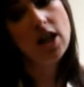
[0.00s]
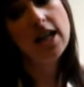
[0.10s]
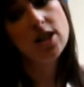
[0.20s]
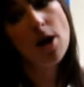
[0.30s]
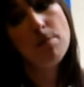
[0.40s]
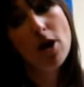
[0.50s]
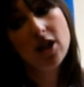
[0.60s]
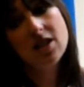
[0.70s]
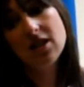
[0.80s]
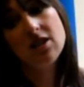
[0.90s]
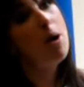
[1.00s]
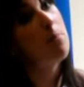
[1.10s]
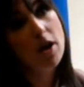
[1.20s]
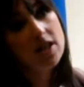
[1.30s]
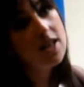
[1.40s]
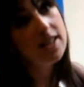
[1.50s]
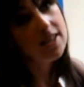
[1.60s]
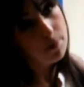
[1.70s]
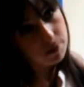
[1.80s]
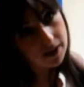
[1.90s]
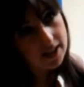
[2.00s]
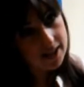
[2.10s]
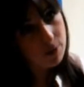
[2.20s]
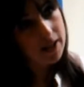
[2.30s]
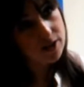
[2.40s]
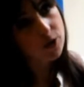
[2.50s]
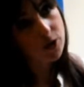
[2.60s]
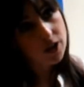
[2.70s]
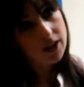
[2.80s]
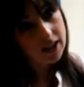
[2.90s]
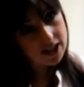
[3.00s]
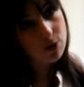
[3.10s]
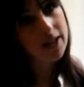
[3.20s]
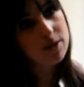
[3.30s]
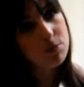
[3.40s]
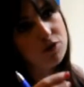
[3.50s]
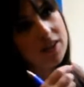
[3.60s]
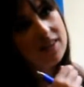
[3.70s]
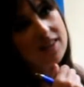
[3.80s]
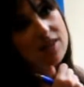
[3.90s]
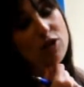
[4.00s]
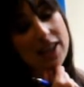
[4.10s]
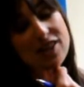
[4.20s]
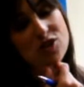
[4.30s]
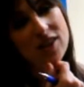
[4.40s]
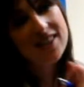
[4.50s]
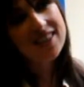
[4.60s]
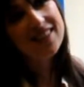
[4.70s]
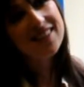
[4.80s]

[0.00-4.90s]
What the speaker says: It's not monetized yet, but that's the way it's moving. Really interesting.